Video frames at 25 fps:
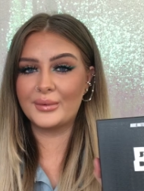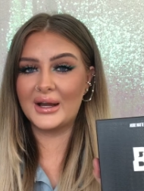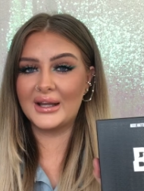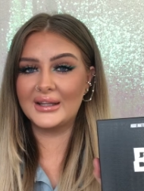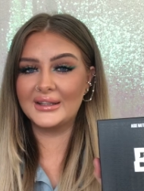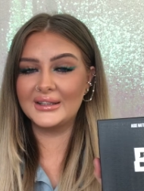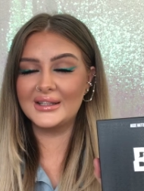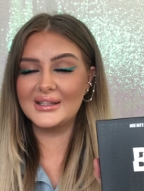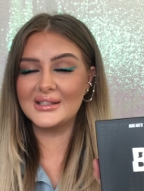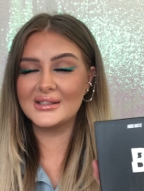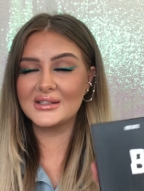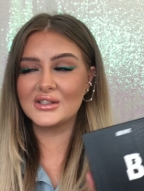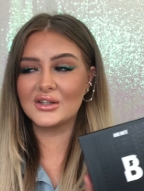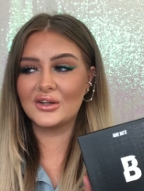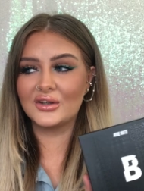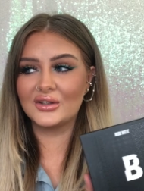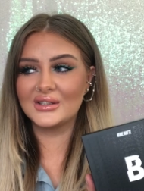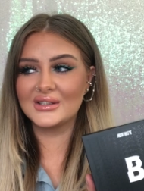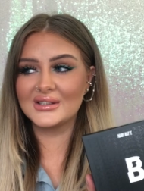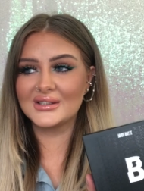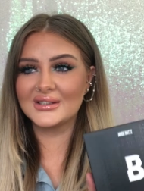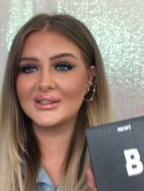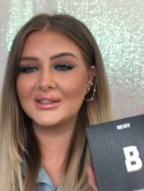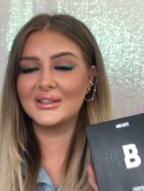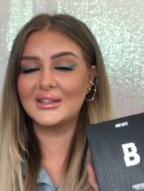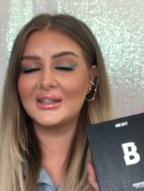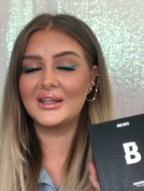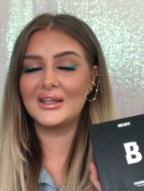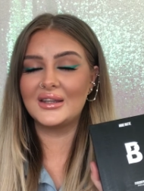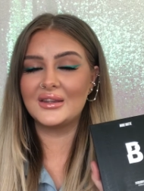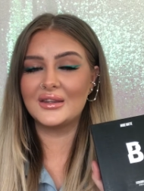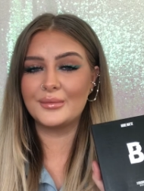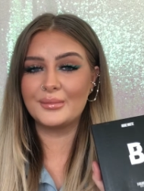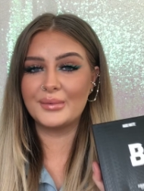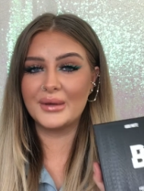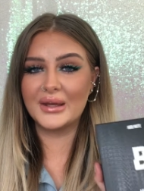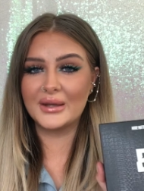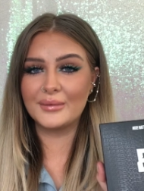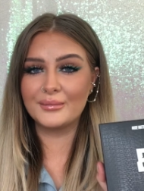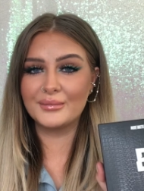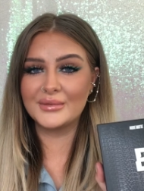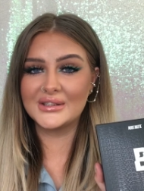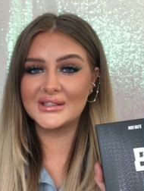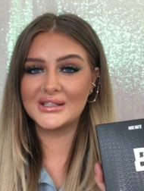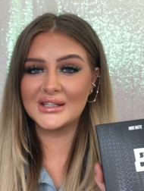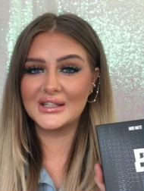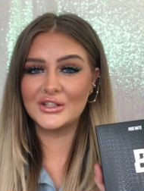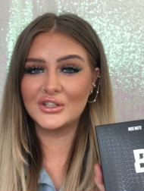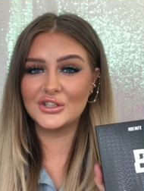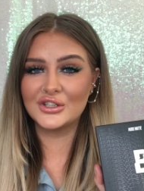palettes. Honestly, the
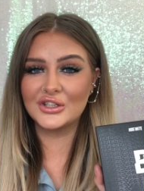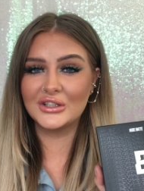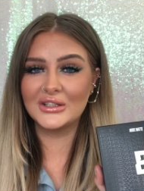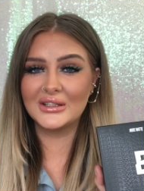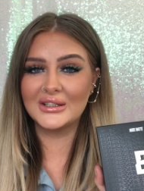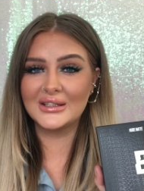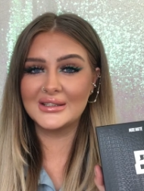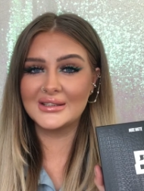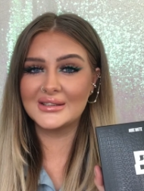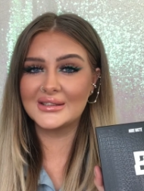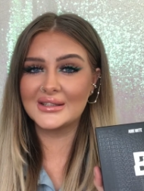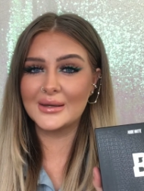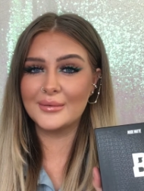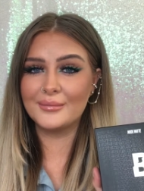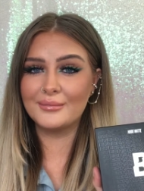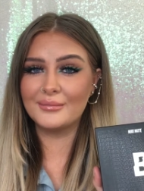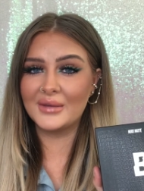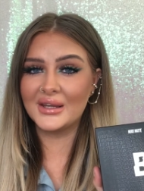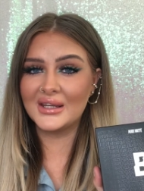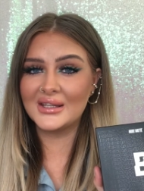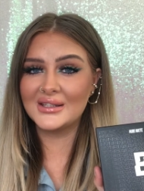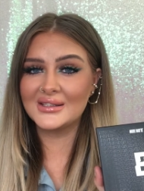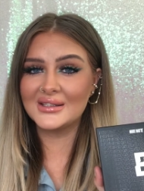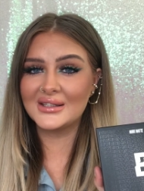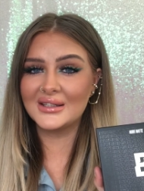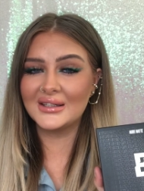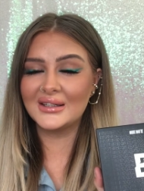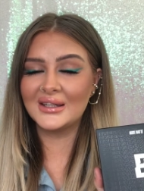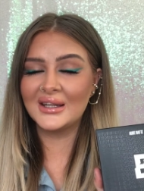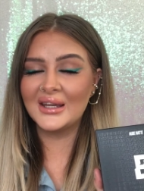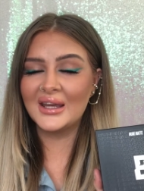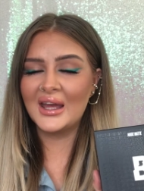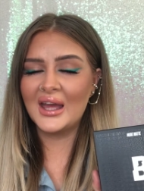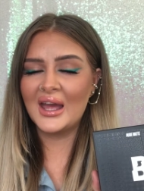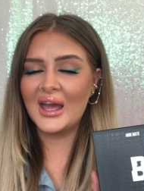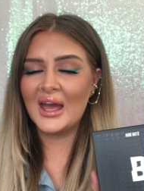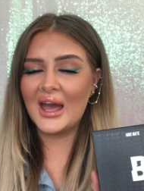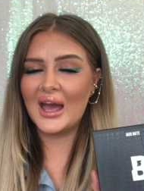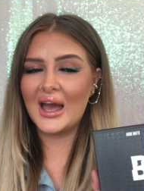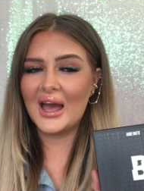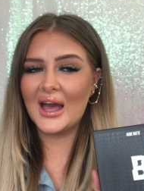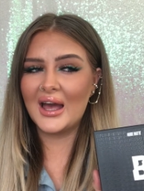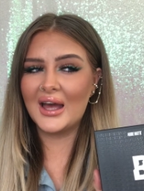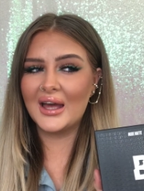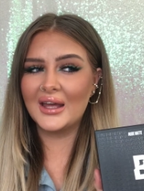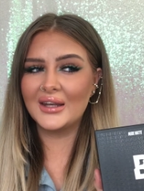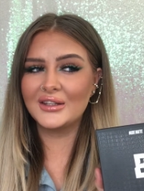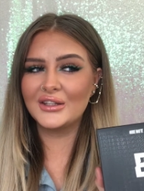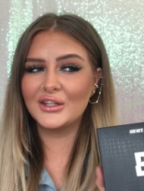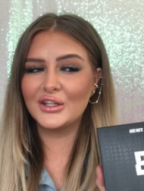pigmentation is amazing
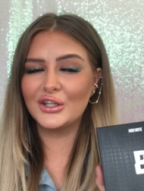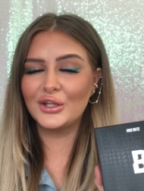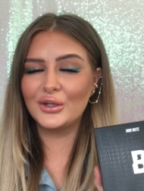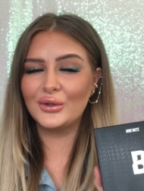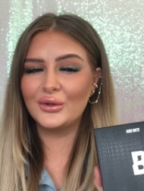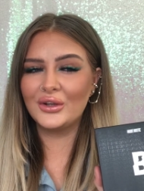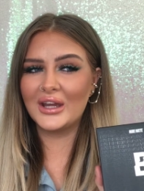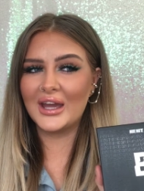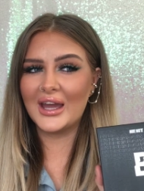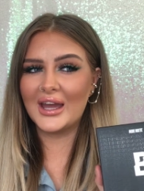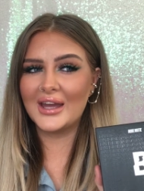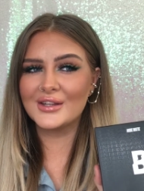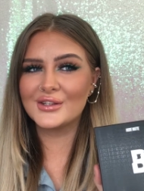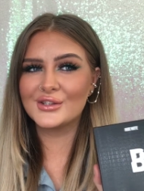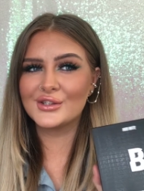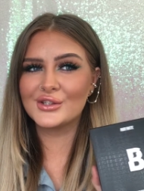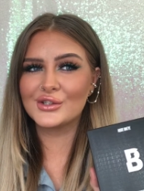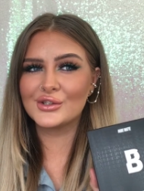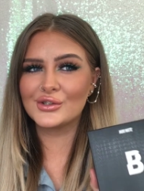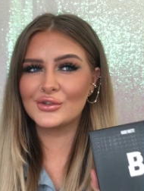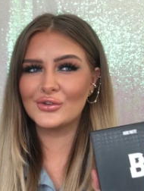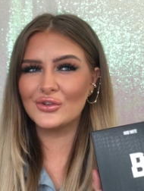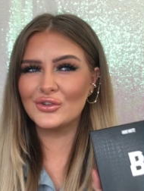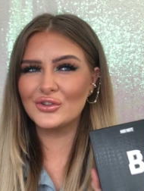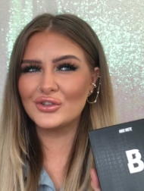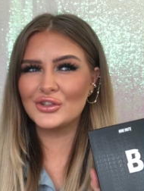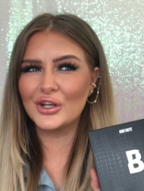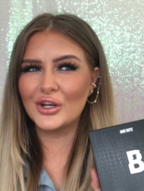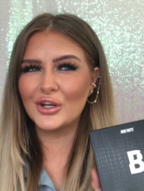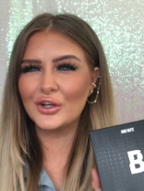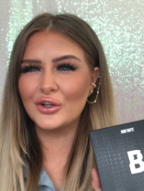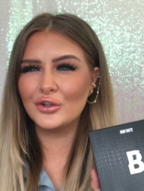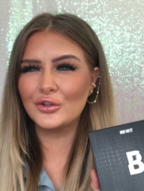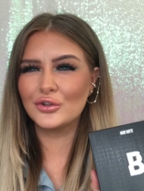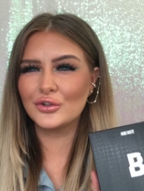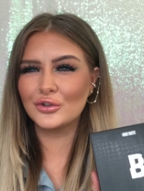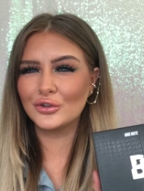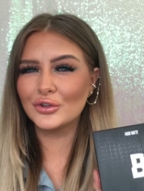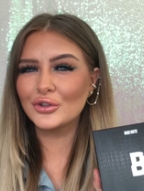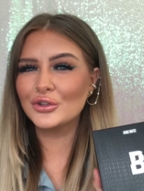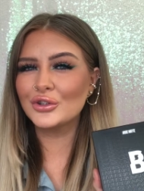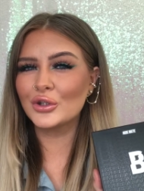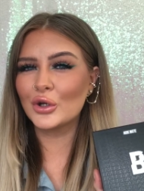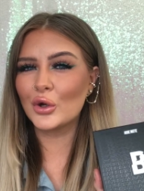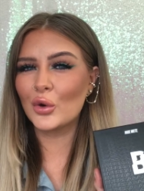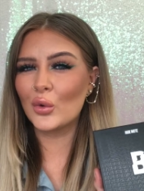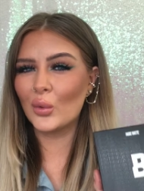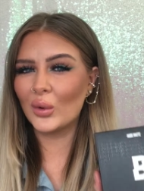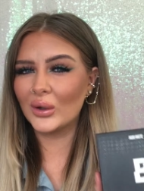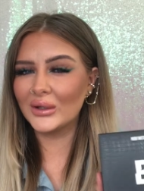and you get such a good
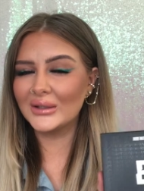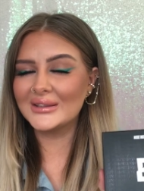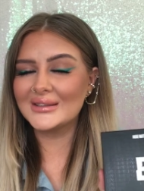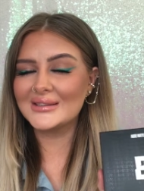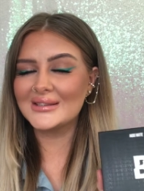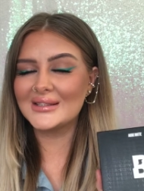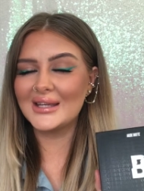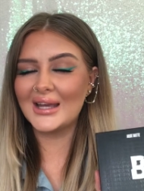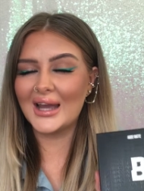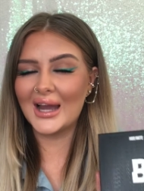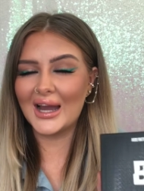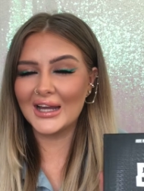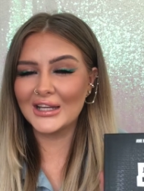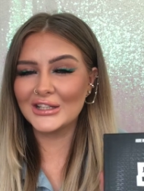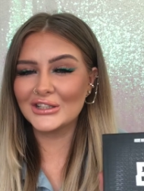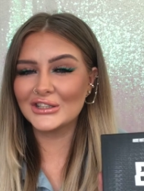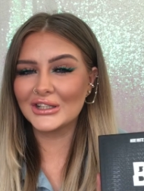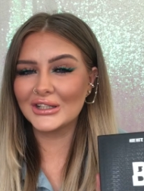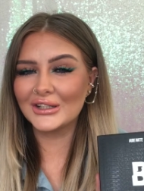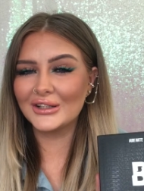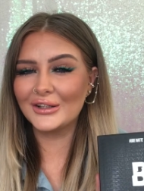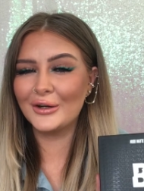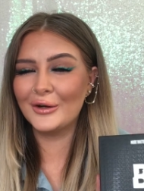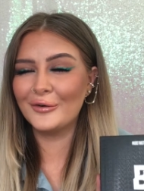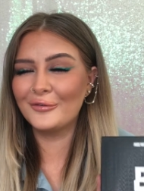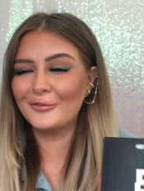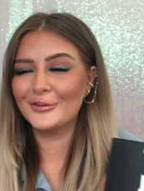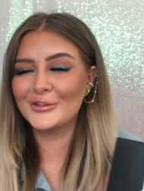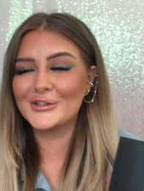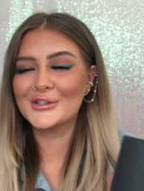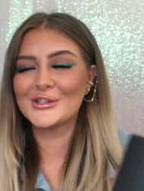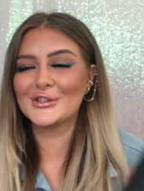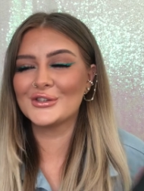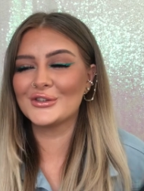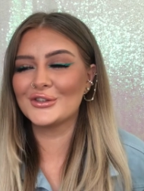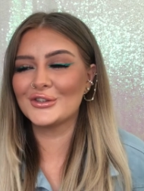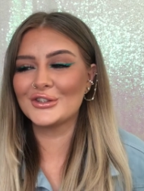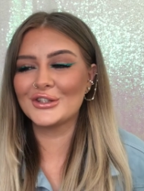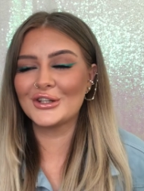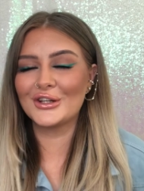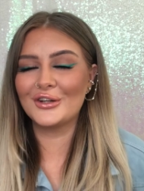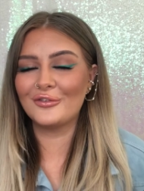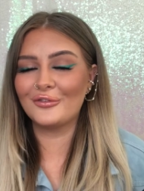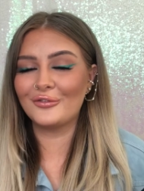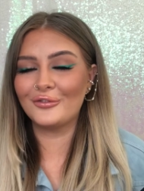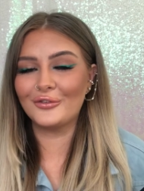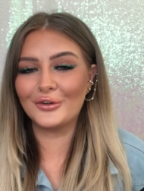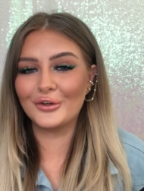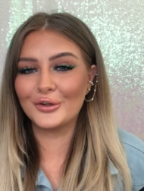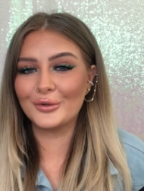quality eyeshadow for such an
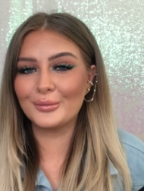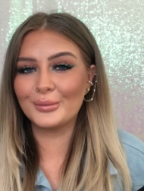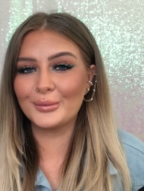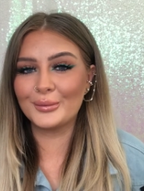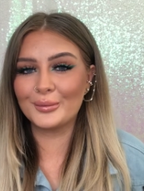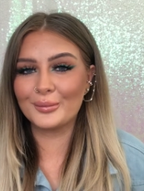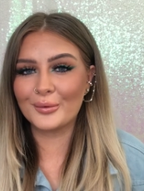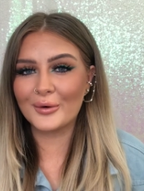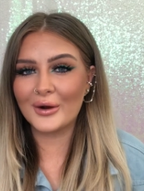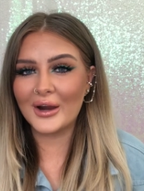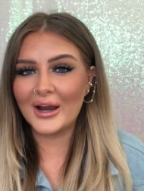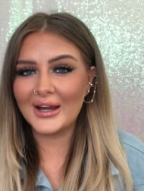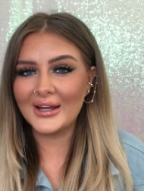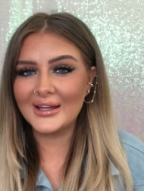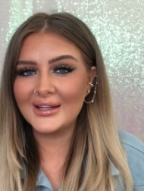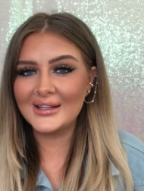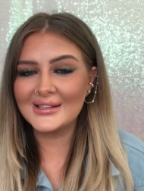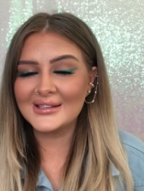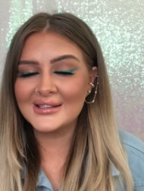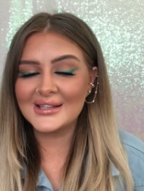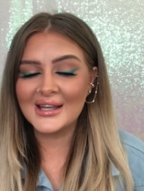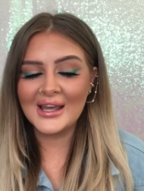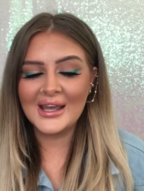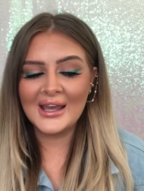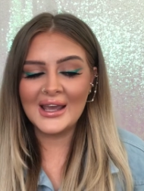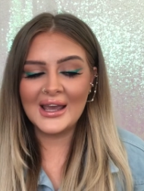affordable price.